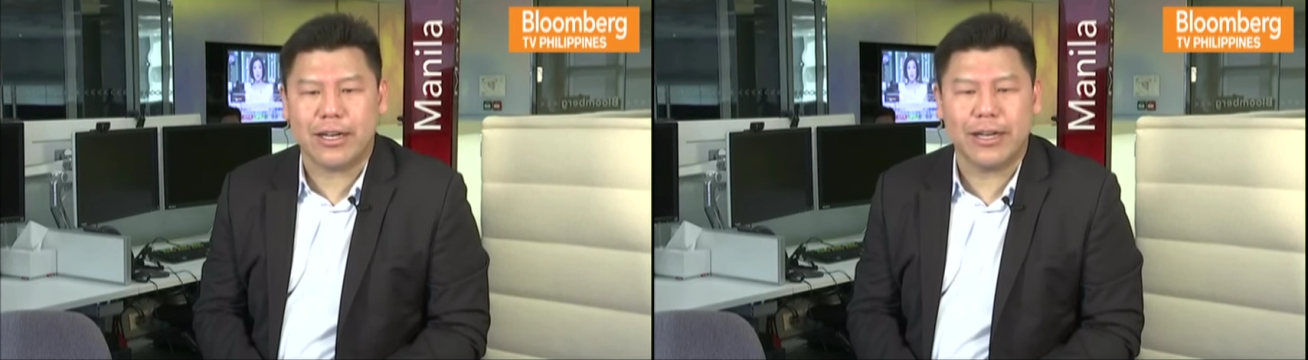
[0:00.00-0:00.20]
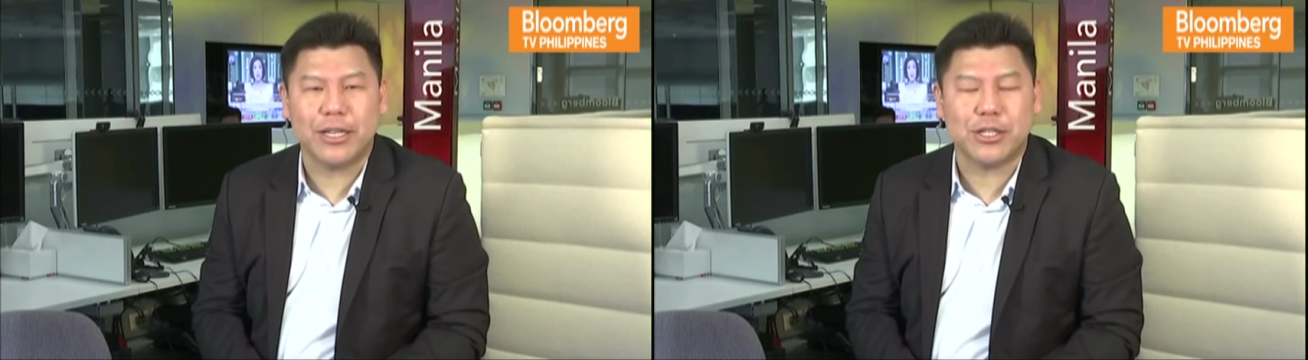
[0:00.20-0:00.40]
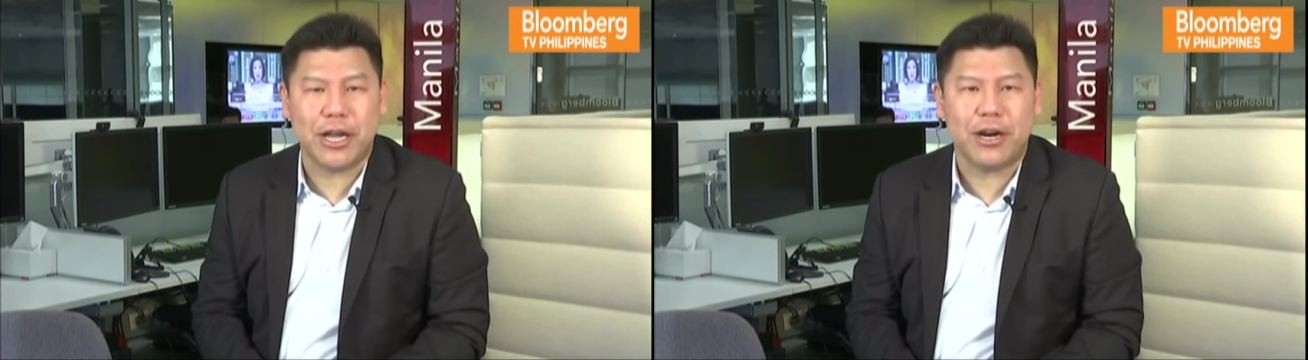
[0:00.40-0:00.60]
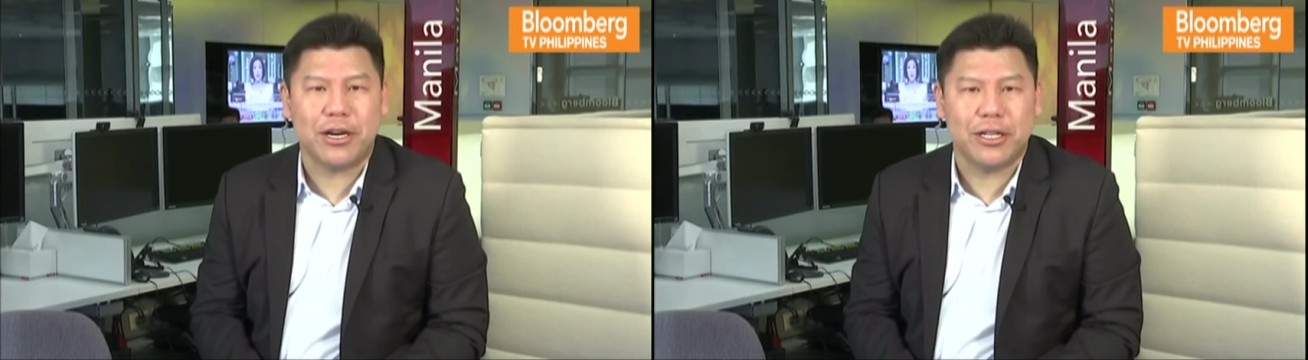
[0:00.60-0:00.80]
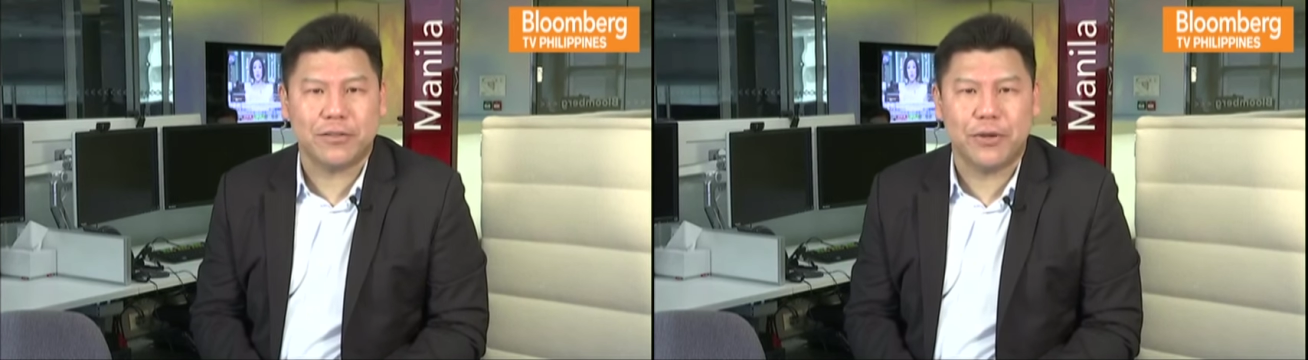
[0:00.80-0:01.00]
is there,
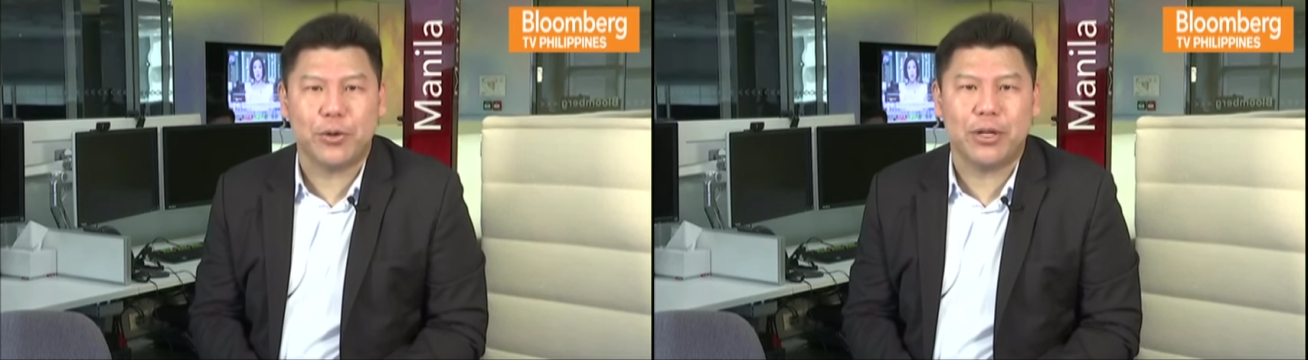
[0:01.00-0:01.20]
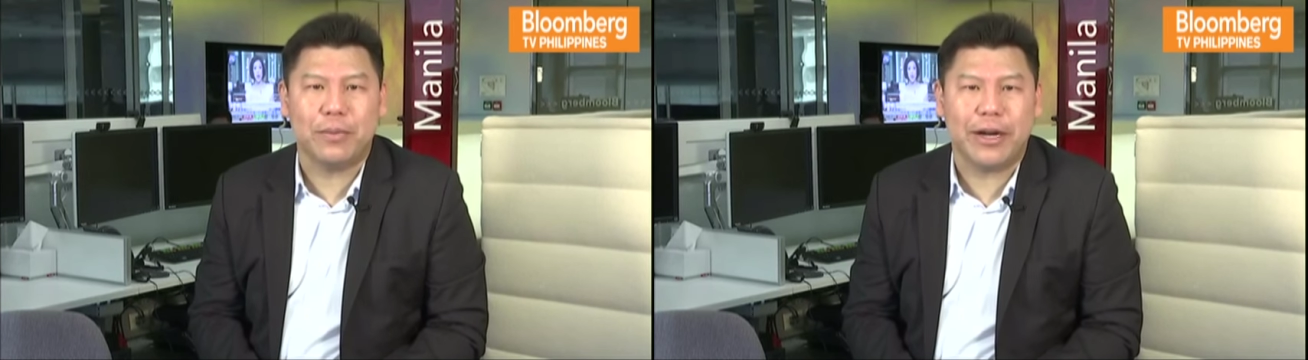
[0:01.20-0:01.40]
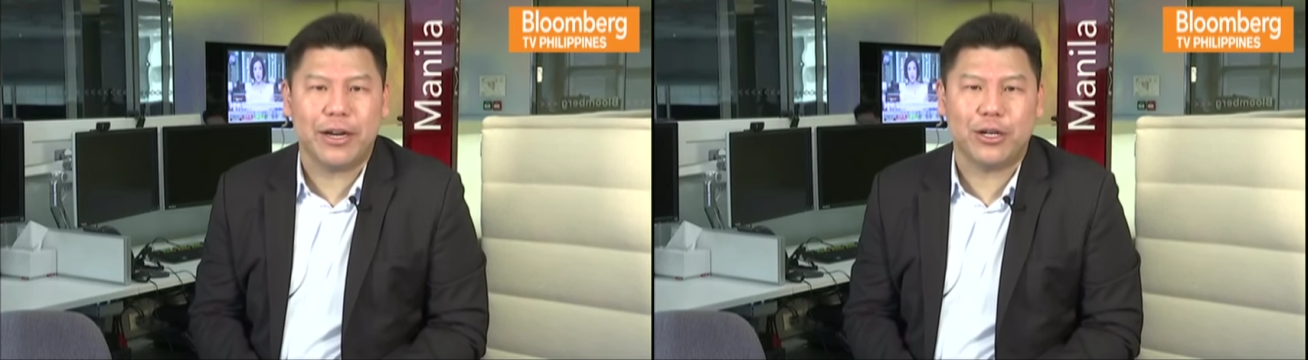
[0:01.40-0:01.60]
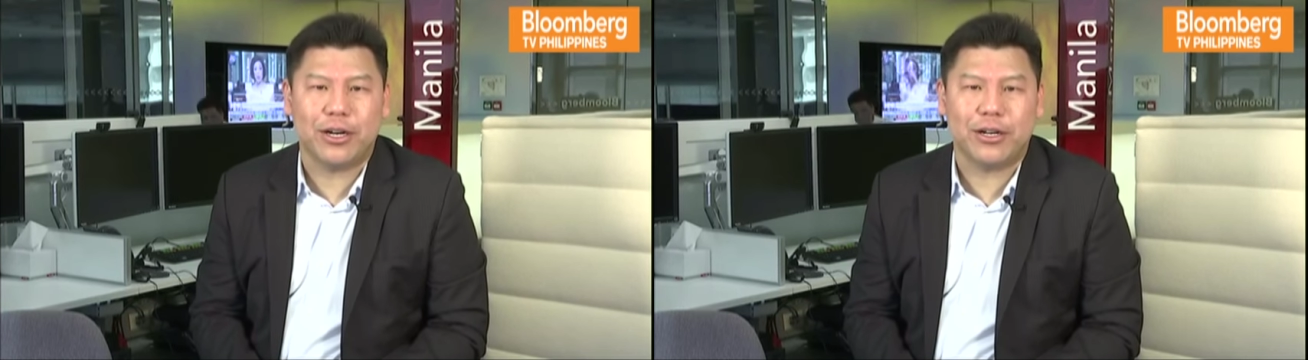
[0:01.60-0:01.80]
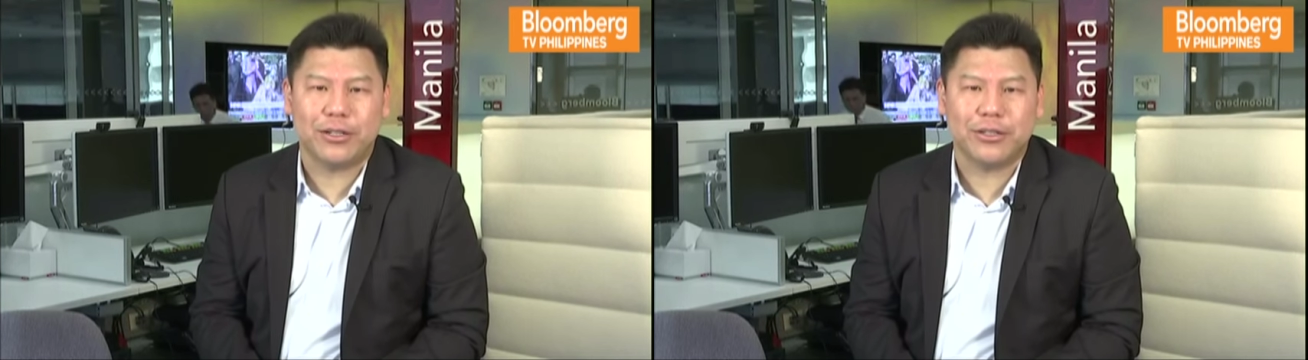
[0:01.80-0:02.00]
and it's fueled by
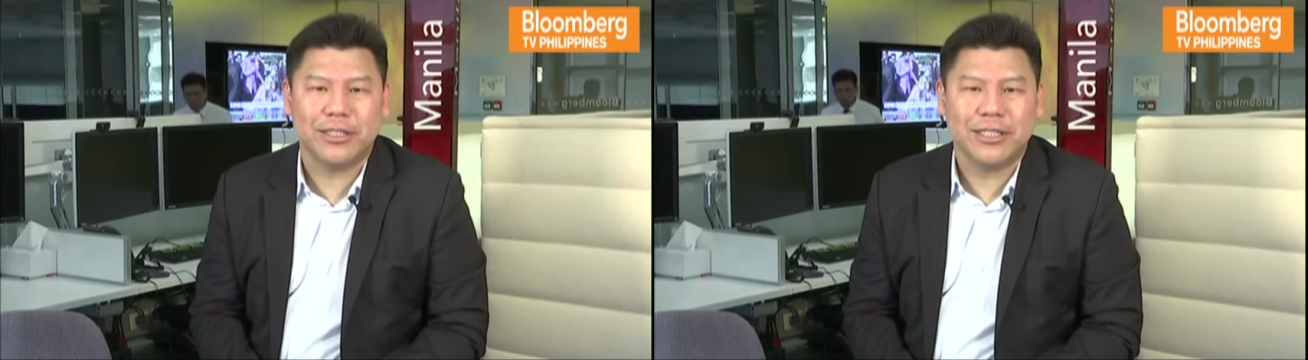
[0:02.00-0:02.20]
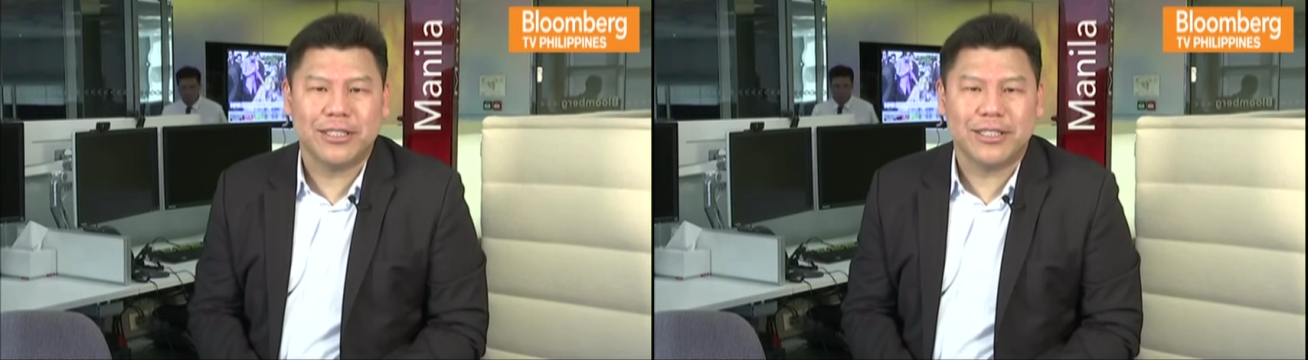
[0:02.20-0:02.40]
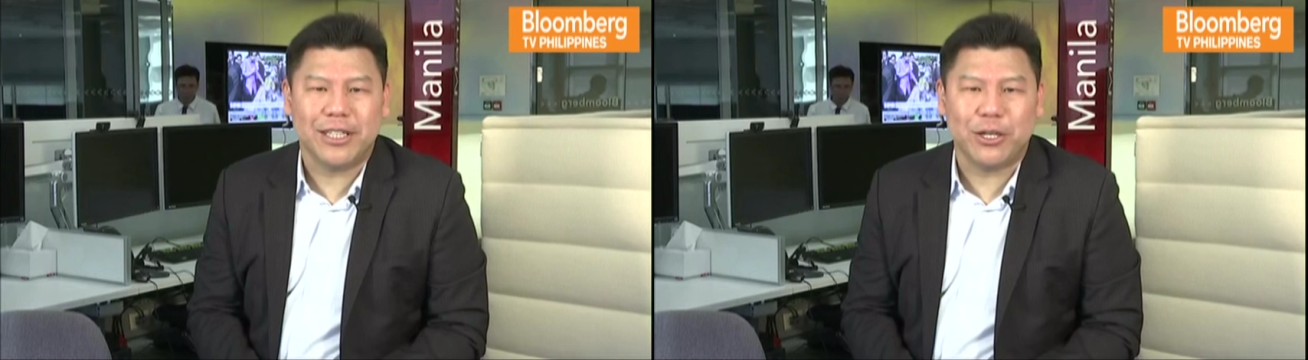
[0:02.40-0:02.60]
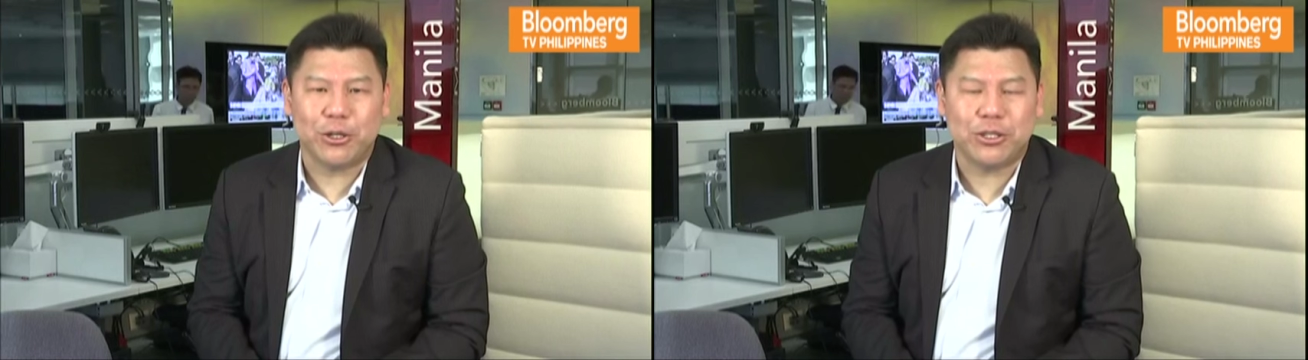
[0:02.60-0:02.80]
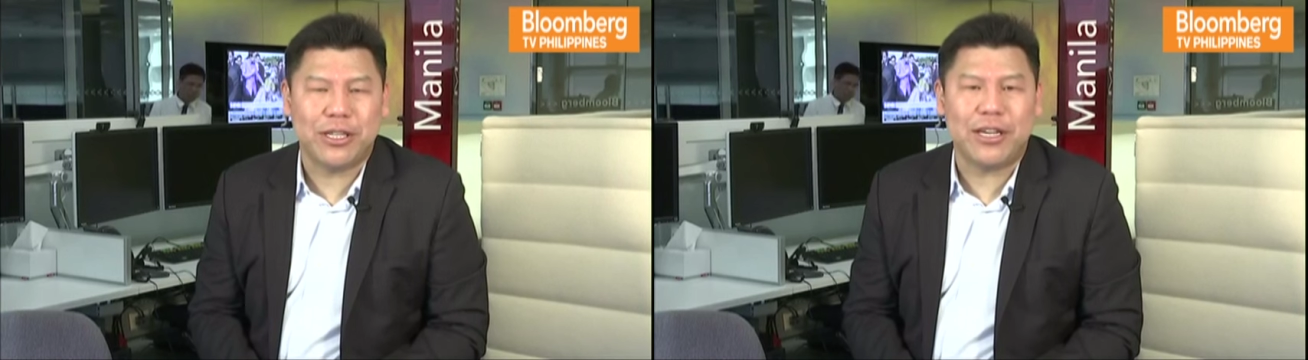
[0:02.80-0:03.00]
our
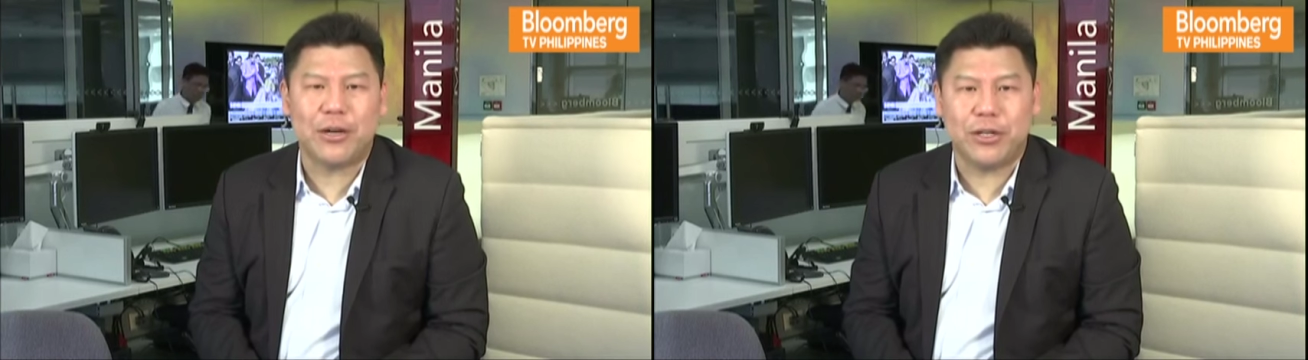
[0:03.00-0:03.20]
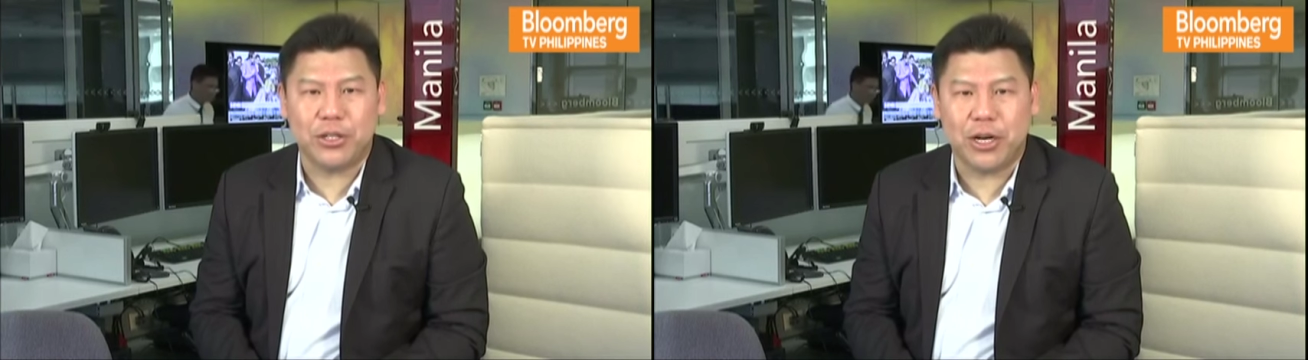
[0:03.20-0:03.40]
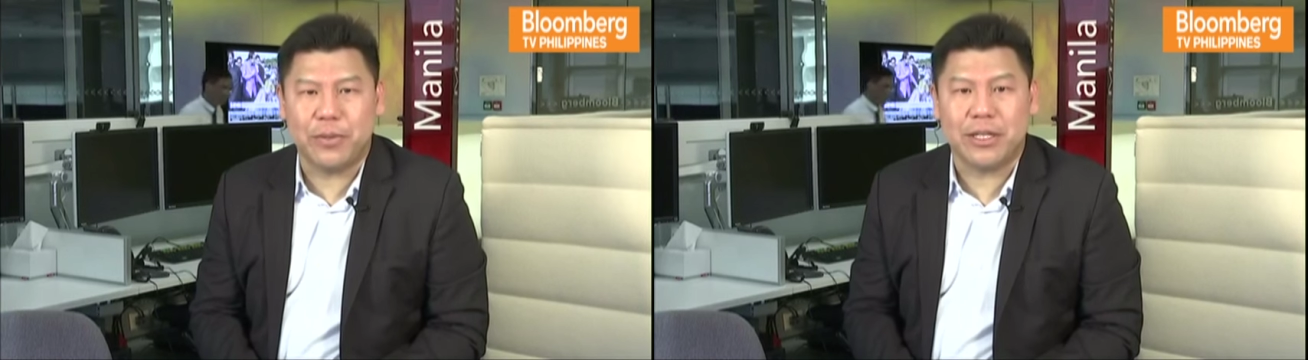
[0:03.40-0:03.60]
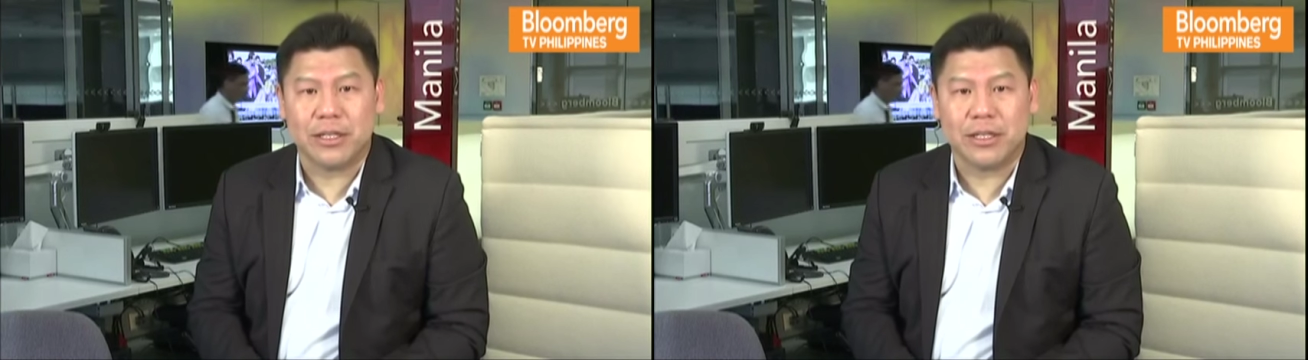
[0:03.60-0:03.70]
CEO and chairman.